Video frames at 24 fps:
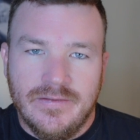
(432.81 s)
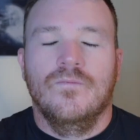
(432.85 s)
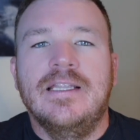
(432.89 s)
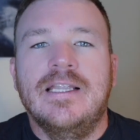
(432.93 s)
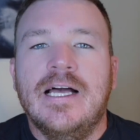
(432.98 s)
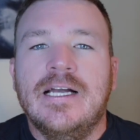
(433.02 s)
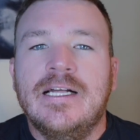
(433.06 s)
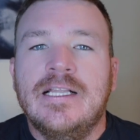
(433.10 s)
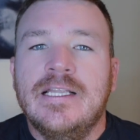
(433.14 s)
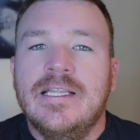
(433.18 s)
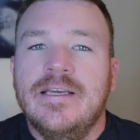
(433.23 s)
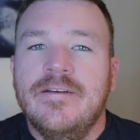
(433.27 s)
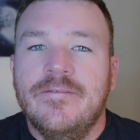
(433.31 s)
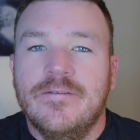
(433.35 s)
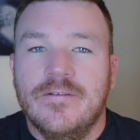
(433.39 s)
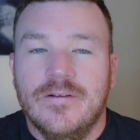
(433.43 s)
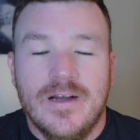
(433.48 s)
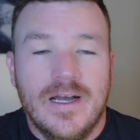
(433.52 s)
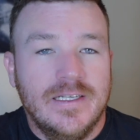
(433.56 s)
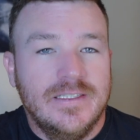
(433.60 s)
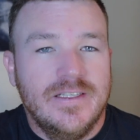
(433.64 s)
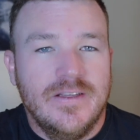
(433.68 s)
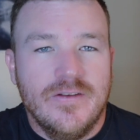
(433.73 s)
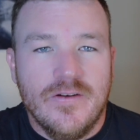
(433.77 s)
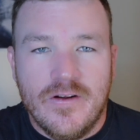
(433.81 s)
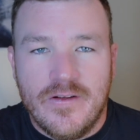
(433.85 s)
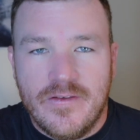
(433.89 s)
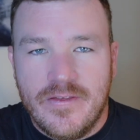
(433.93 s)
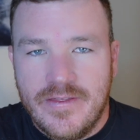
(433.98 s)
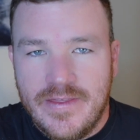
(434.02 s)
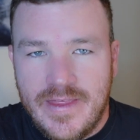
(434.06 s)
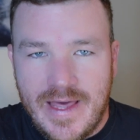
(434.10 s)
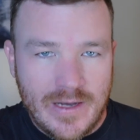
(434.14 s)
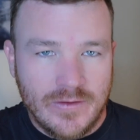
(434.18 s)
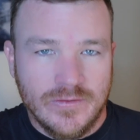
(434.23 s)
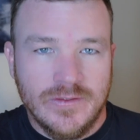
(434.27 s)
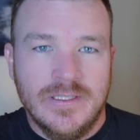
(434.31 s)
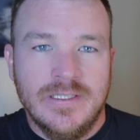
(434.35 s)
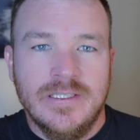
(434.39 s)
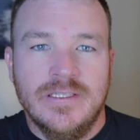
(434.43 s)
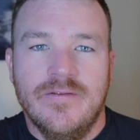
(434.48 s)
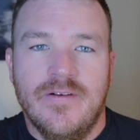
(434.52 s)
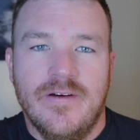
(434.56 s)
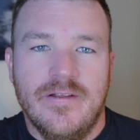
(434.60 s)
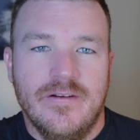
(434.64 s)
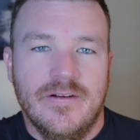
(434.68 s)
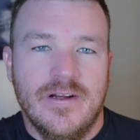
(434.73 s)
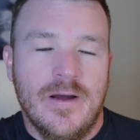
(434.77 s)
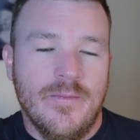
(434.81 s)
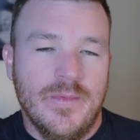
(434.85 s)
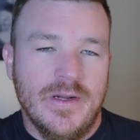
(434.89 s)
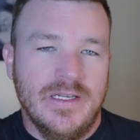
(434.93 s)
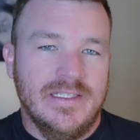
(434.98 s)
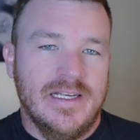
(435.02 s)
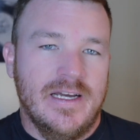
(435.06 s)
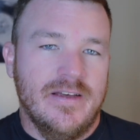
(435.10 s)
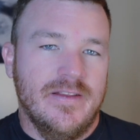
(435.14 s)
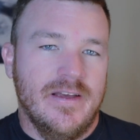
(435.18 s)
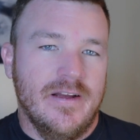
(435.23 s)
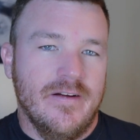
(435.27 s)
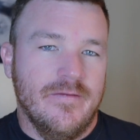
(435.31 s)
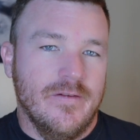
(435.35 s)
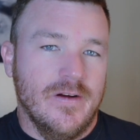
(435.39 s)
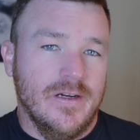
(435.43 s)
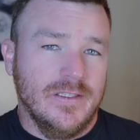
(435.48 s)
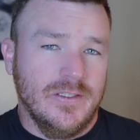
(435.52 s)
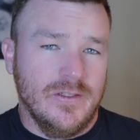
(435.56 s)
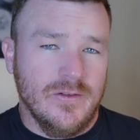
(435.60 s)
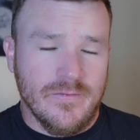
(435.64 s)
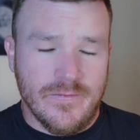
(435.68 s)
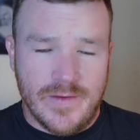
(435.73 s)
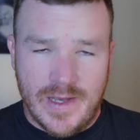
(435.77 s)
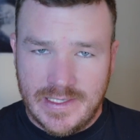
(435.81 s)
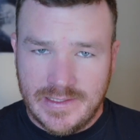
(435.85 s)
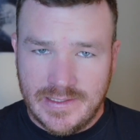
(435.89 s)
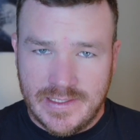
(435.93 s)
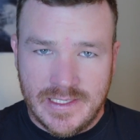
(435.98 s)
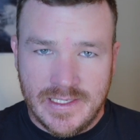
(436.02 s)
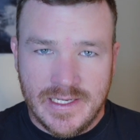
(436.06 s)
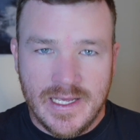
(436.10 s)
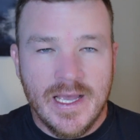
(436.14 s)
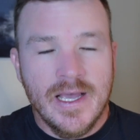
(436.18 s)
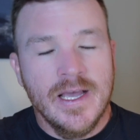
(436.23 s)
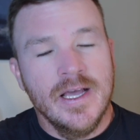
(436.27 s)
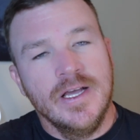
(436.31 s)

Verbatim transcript: Luckily for us, there are thousands of other companies out there for us to invest in,